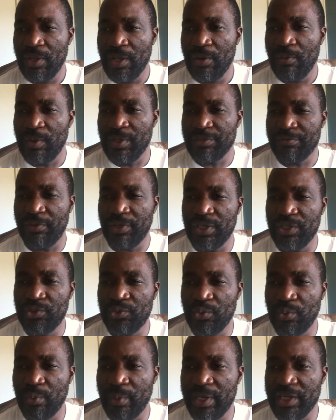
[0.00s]
was
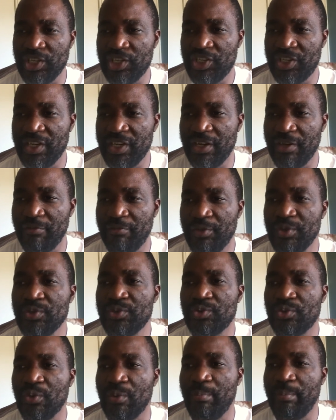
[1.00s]
42 when she
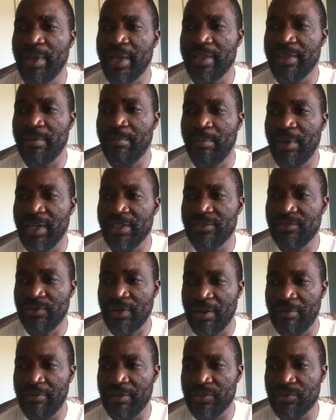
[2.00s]
refused to obey the bus
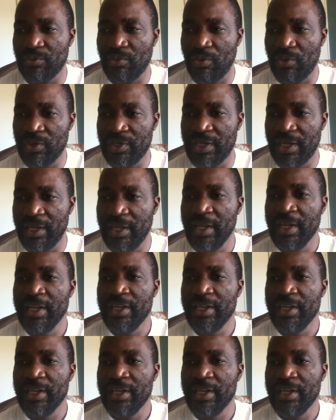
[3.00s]
driver's order